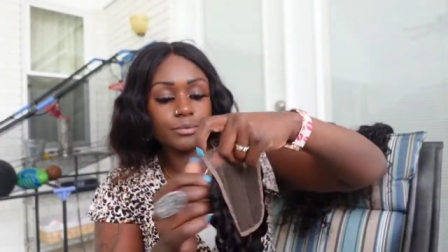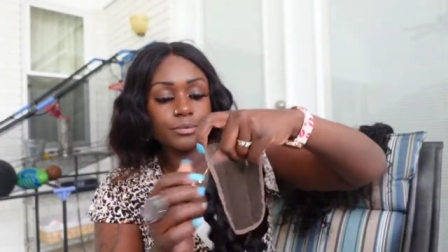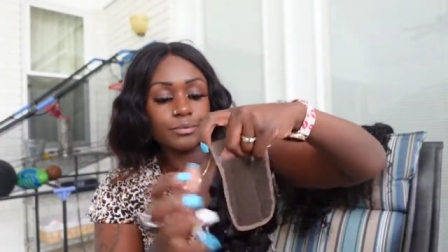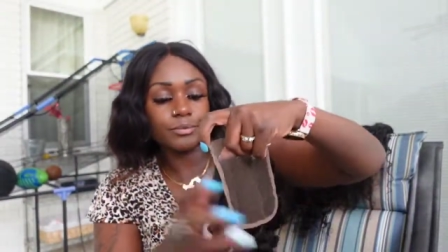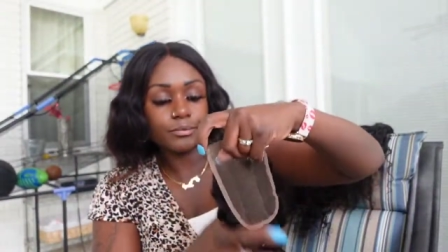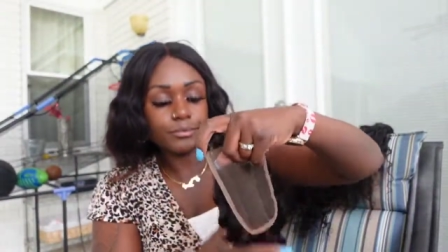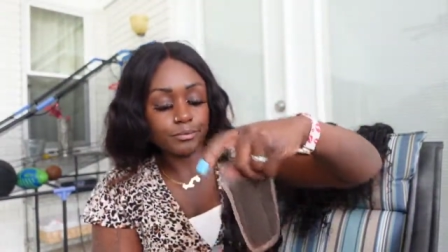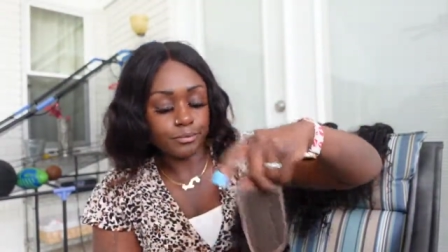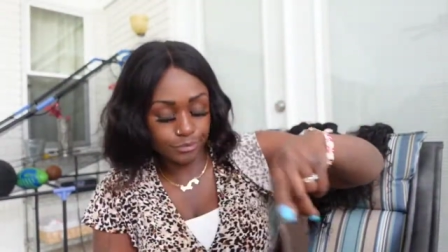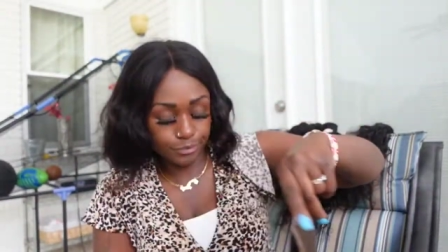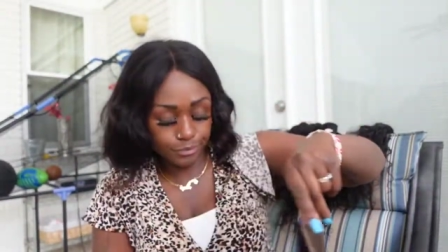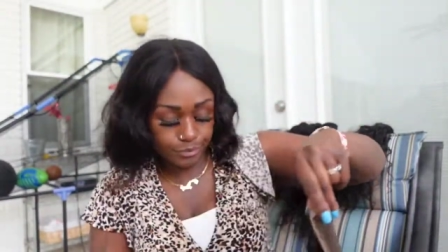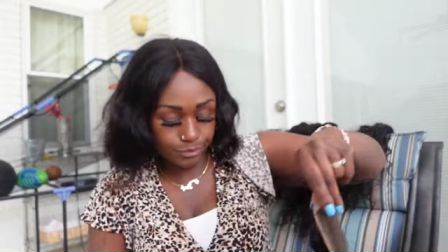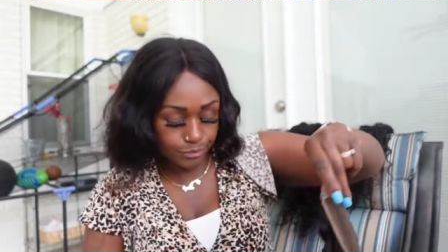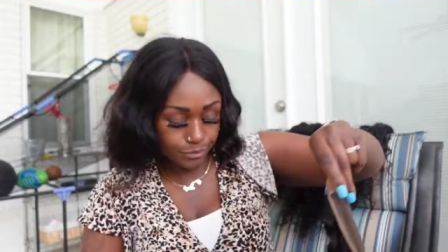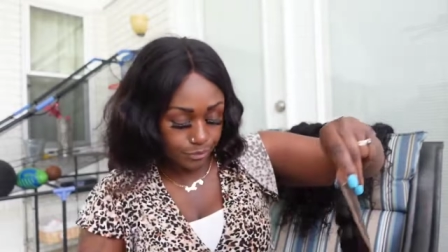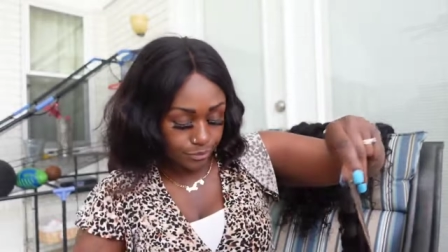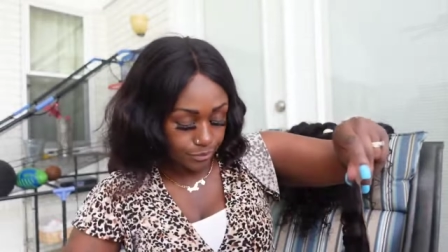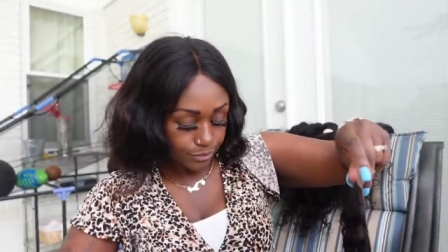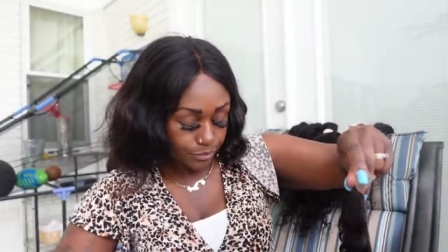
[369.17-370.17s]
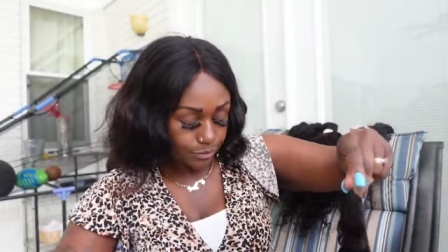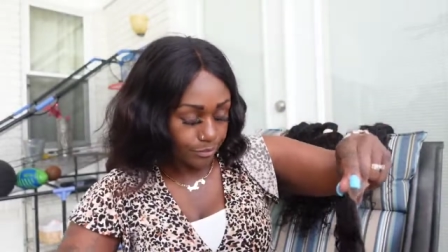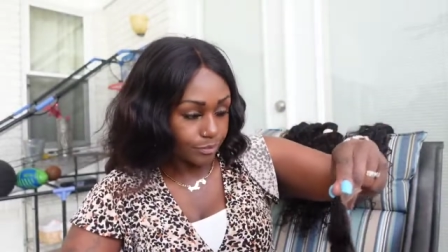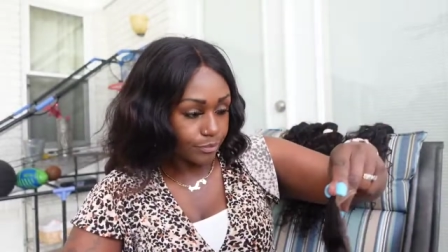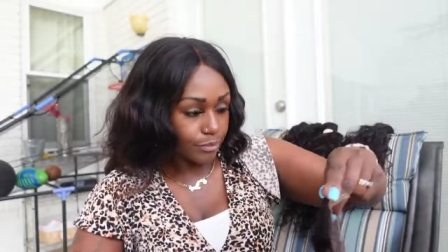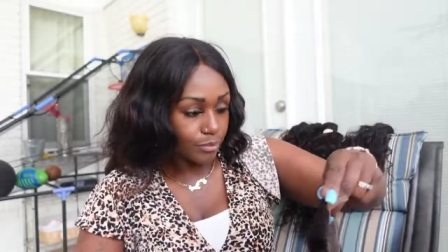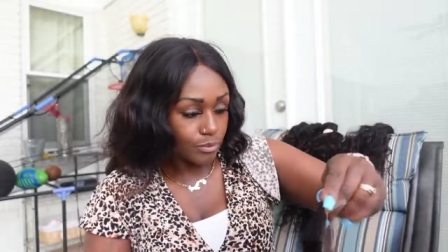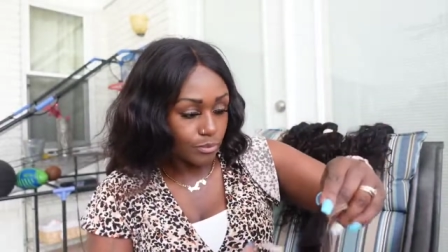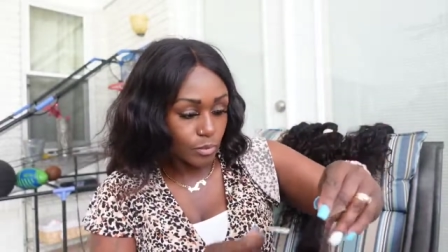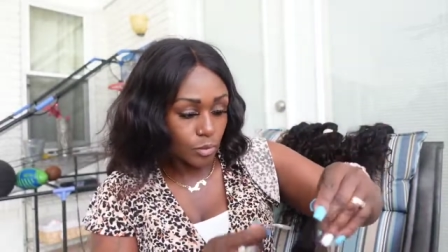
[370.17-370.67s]
as they stated.
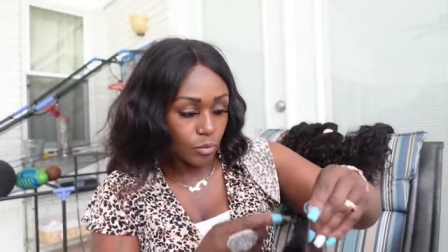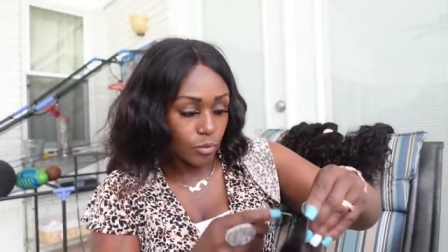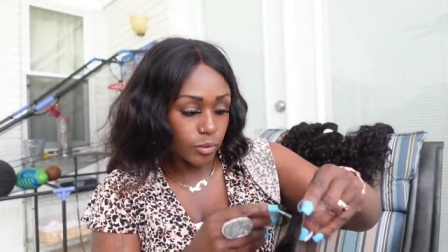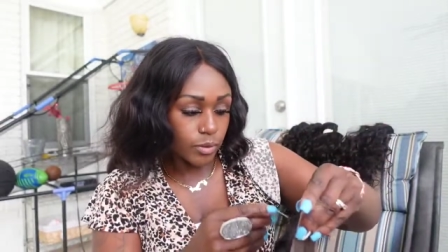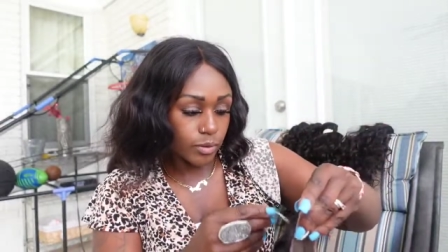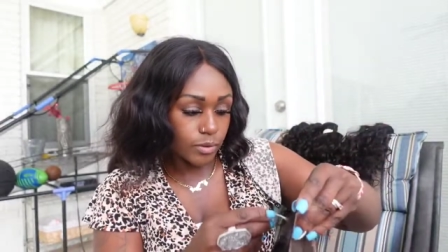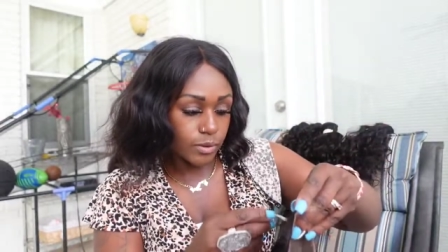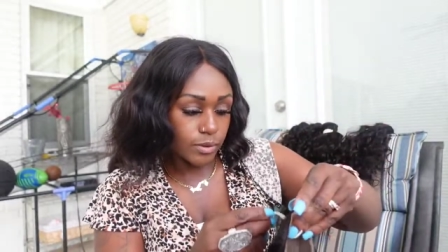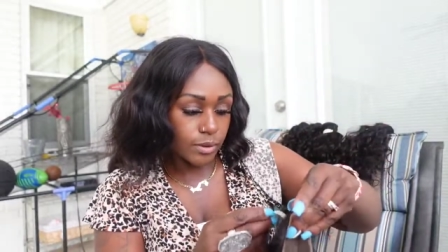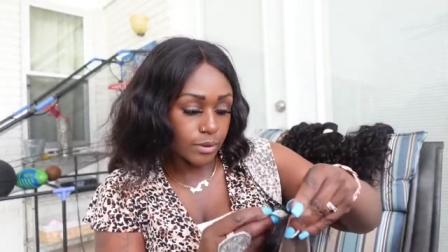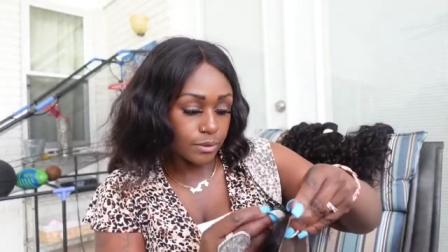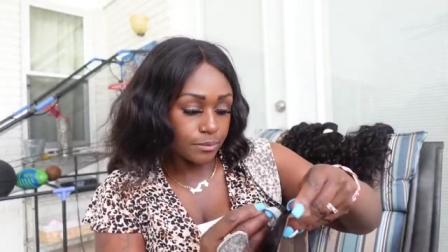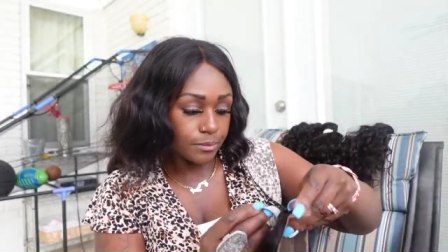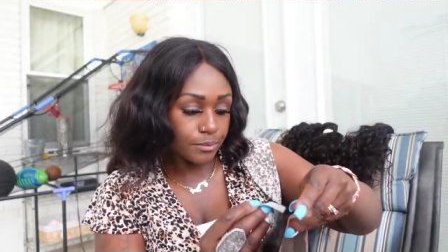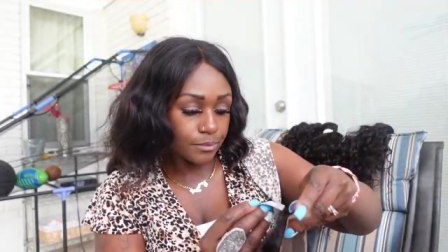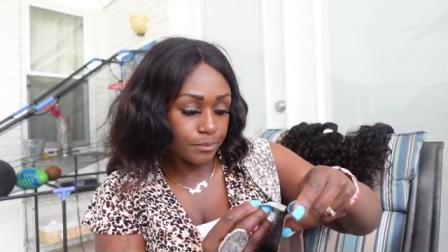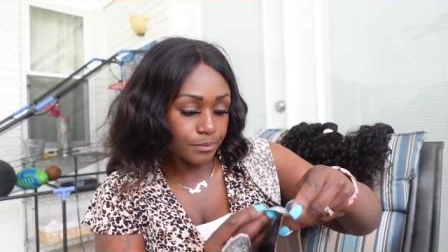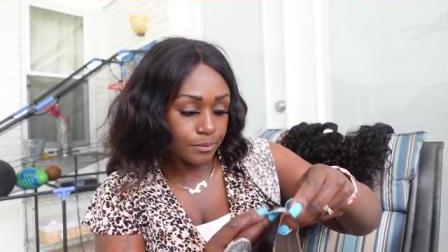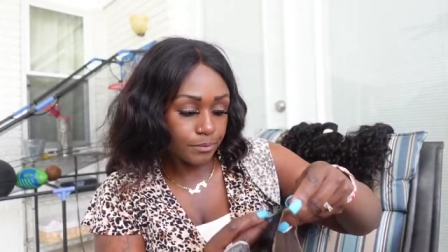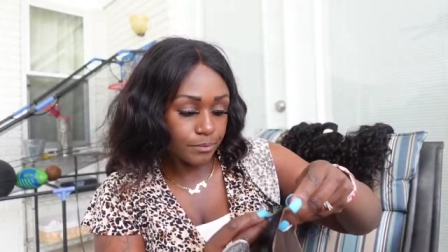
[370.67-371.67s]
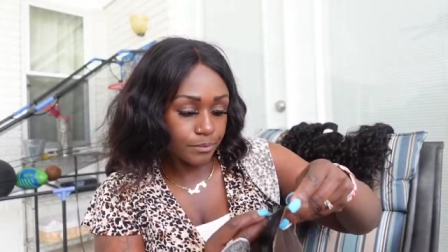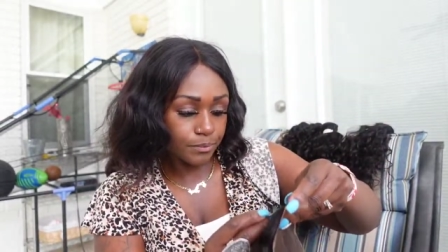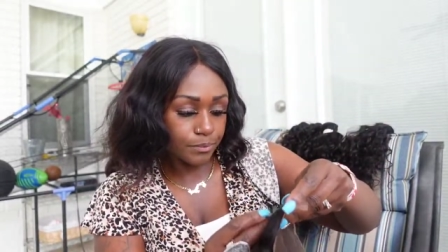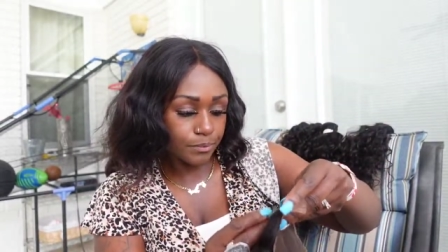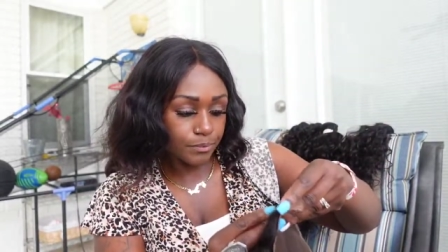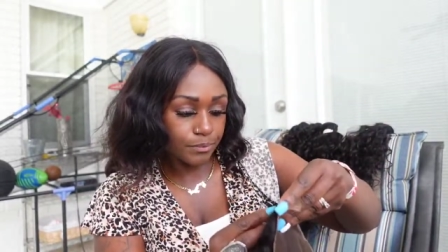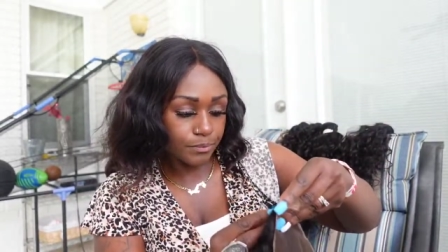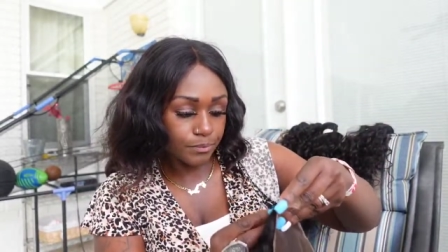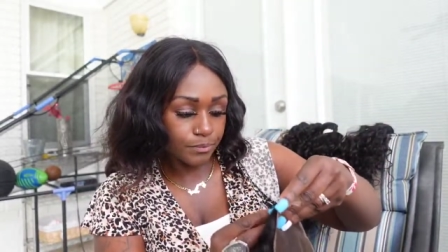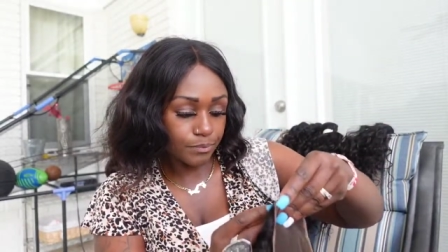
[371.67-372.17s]
All right, you guys.